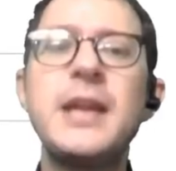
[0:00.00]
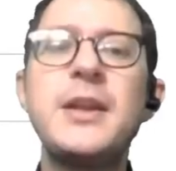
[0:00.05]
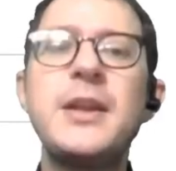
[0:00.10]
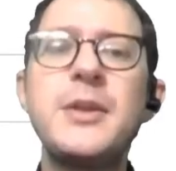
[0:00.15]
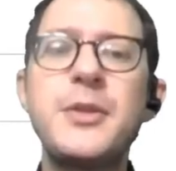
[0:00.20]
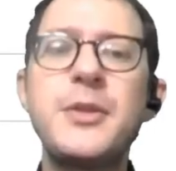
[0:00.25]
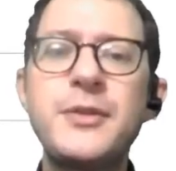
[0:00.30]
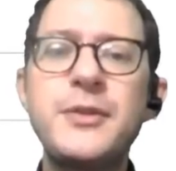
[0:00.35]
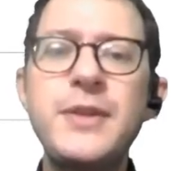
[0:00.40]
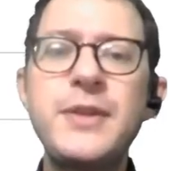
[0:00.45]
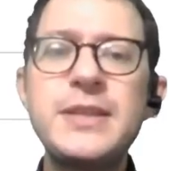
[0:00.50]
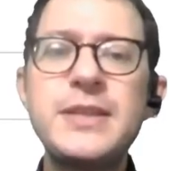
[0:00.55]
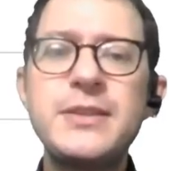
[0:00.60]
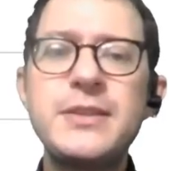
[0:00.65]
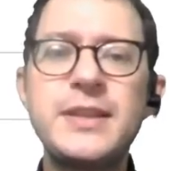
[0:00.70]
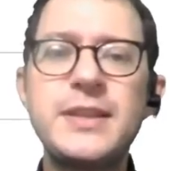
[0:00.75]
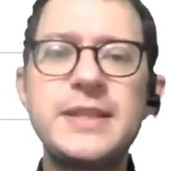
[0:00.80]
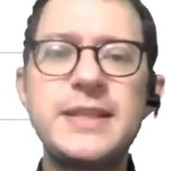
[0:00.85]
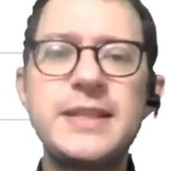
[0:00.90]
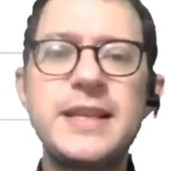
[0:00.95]
The
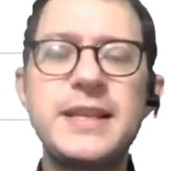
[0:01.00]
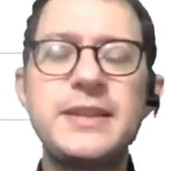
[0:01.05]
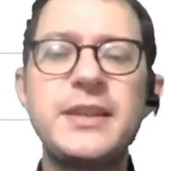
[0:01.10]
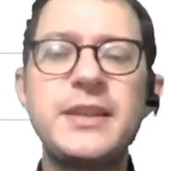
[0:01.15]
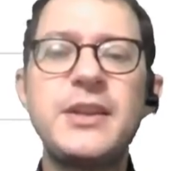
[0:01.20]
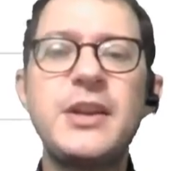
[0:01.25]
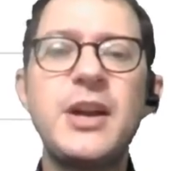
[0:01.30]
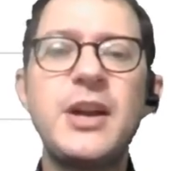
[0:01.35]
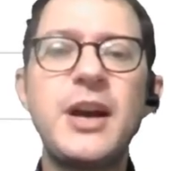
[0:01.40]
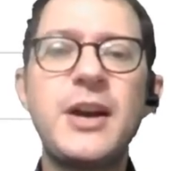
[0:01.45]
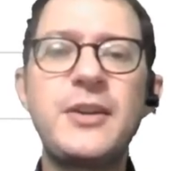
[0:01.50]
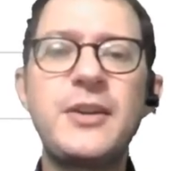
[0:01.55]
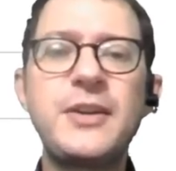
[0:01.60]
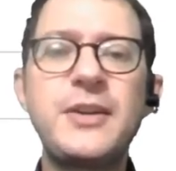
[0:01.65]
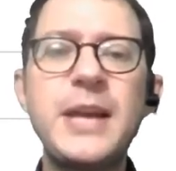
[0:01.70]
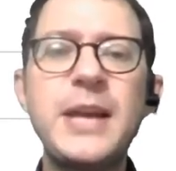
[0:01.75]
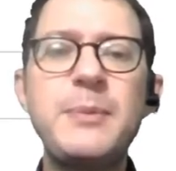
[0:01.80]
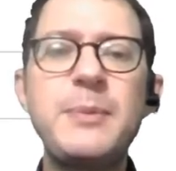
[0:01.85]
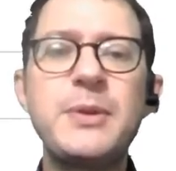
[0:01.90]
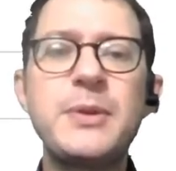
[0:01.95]
reason is that
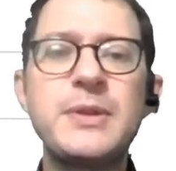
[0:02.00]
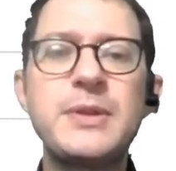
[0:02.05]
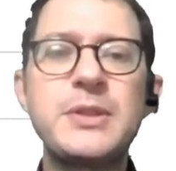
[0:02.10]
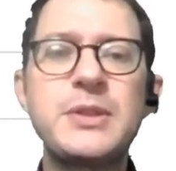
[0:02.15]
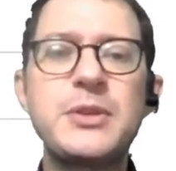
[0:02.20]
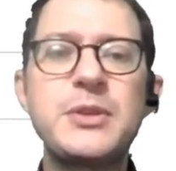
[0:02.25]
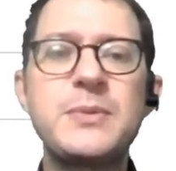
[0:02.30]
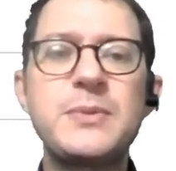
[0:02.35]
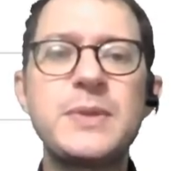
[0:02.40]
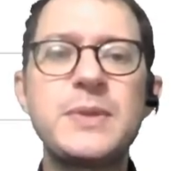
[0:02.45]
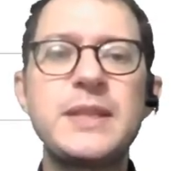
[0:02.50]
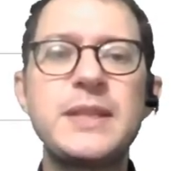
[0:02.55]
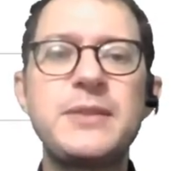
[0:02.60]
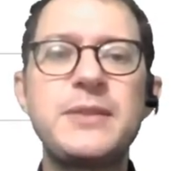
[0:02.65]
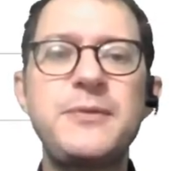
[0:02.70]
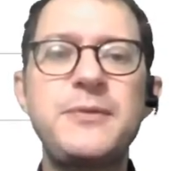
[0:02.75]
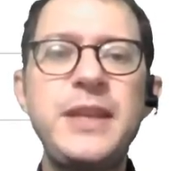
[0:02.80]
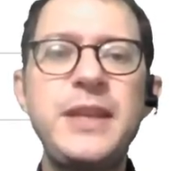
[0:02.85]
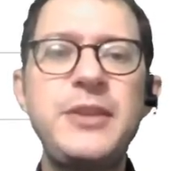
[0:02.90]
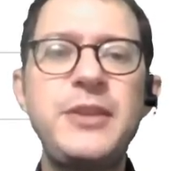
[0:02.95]
RW assumes that
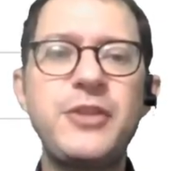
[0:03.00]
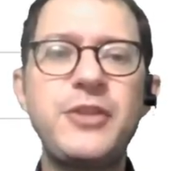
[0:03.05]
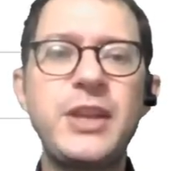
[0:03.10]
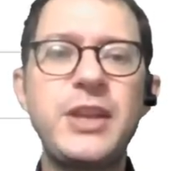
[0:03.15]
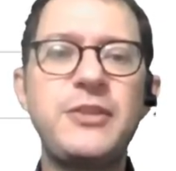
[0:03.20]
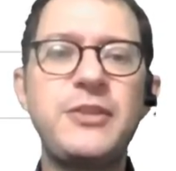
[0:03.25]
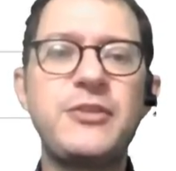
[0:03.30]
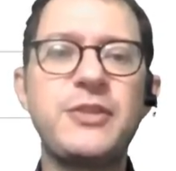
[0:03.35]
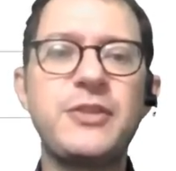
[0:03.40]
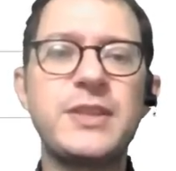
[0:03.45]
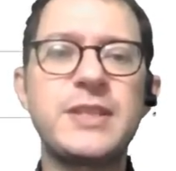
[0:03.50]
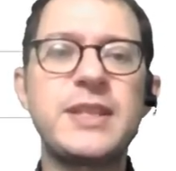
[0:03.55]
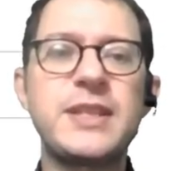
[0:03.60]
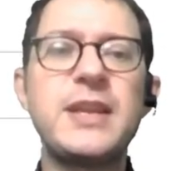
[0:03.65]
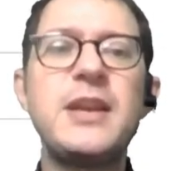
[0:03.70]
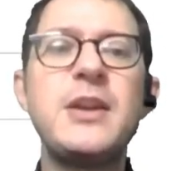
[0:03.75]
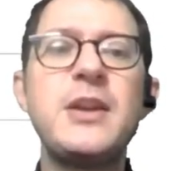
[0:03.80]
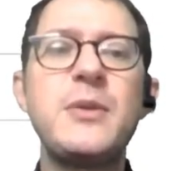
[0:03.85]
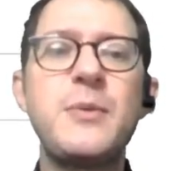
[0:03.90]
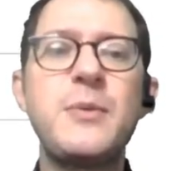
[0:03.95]
V changes
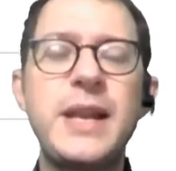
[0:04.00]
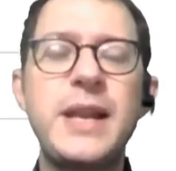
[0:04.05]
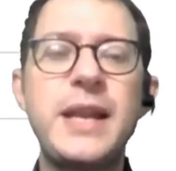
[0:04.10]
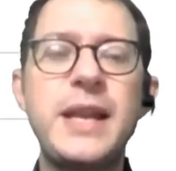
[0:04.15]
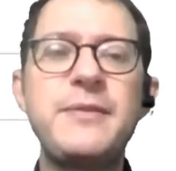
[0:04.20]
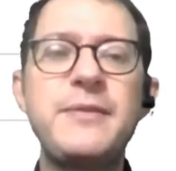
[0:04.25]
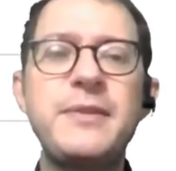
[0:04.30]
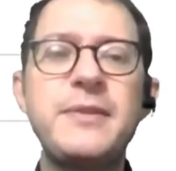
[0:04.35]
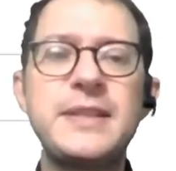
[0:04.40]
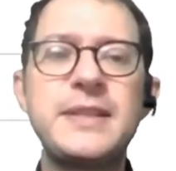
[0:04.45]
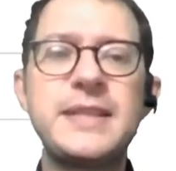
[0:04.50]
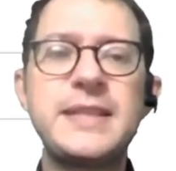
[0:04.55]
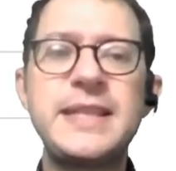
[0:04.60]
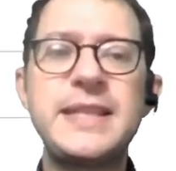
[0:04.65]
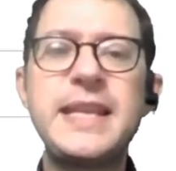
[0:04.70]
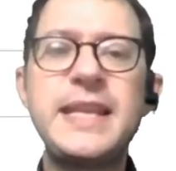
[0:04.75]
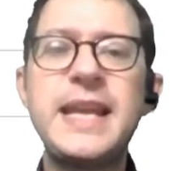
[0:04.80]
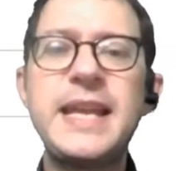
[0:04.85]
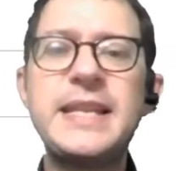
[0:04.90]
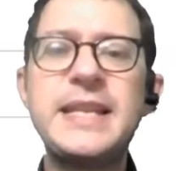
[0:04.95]
whenever the
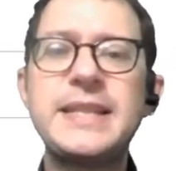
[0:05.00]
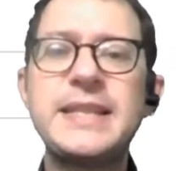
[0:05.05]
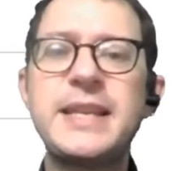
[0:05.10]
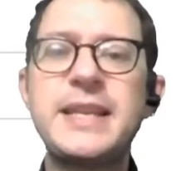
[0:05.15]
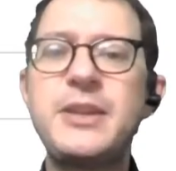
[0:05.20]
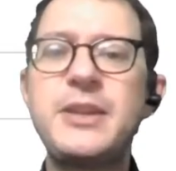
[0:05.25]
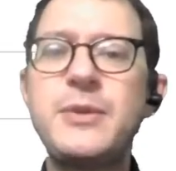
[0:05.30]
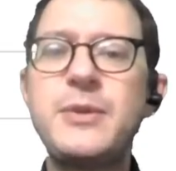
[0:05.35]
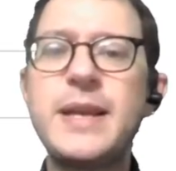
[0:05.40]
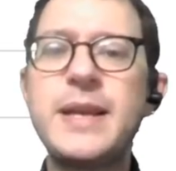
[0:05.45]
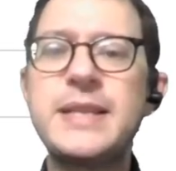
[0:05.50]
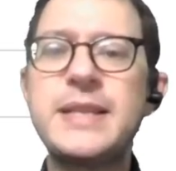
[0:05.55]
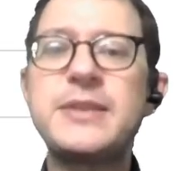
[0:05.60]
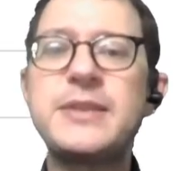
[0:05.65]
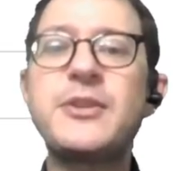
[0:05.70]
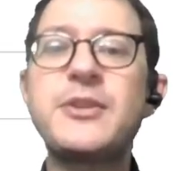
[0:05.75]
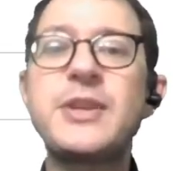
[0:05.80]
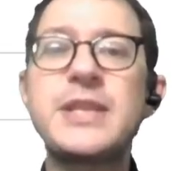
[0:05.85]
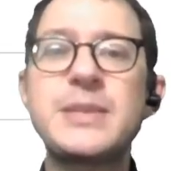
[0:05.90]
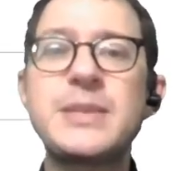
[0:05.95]
CS and US
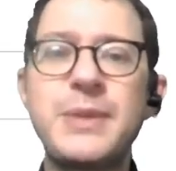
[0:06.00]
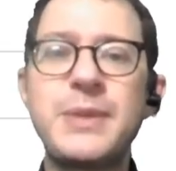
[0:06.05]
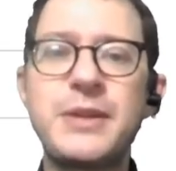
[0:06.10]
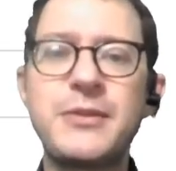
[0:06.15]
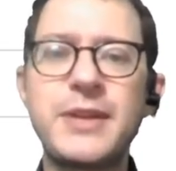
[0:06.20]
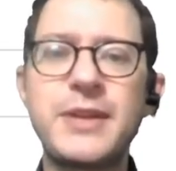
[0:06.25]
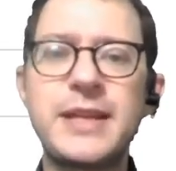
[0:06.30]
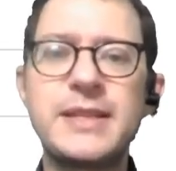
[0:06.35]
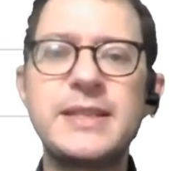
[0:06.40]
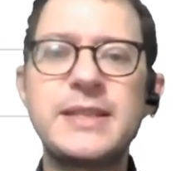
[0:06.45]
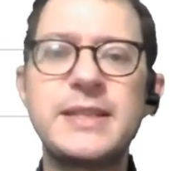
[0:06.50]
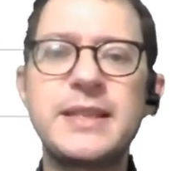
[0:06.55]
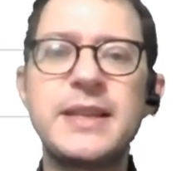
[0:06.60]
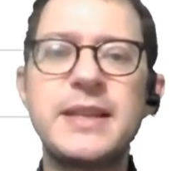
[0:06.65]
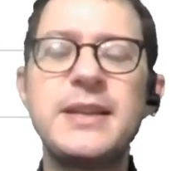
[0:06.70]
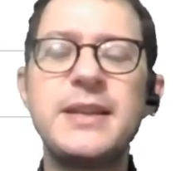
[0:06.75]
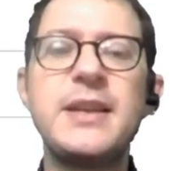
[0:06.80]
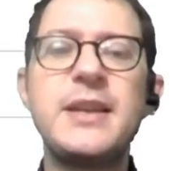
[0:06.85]
are experienced,